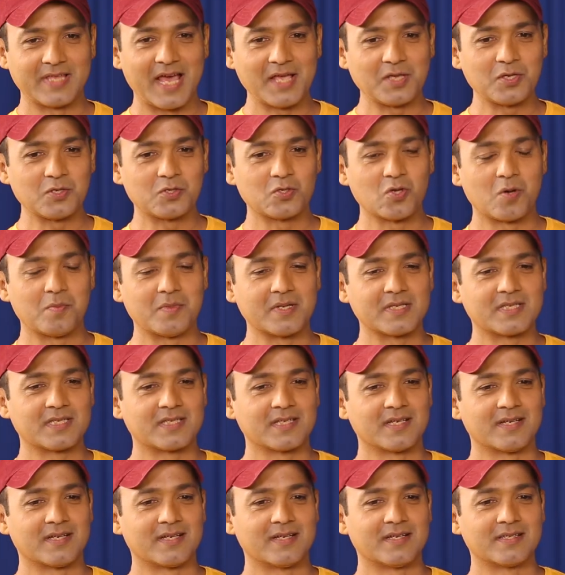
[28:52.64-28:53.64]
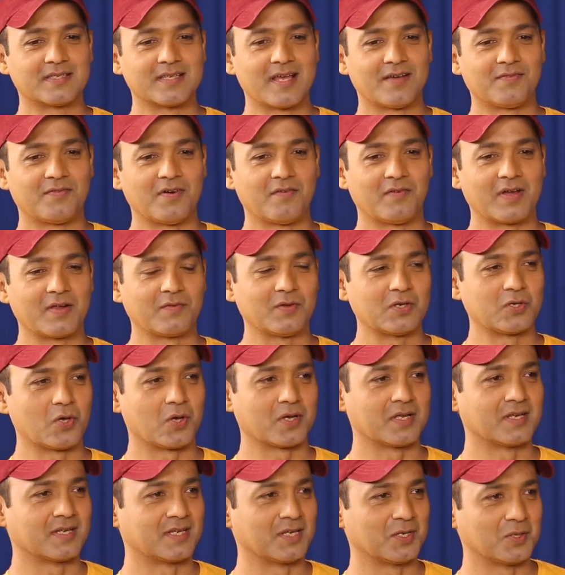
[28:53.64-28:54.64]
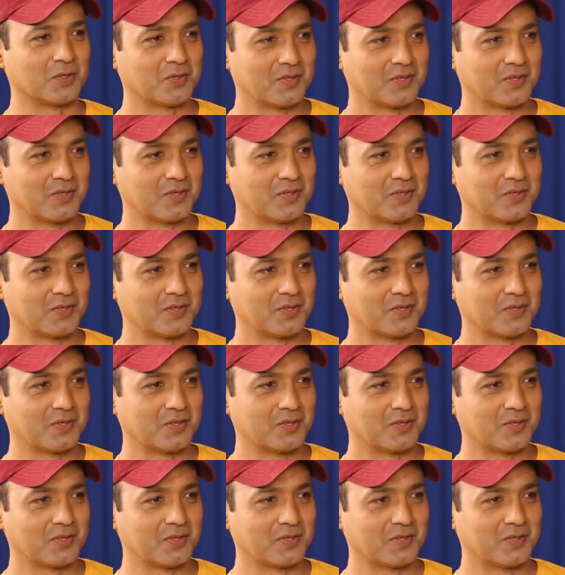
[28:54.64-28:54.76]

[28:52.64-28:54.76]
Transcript: Thank you so much, Saif. Wonderful talking to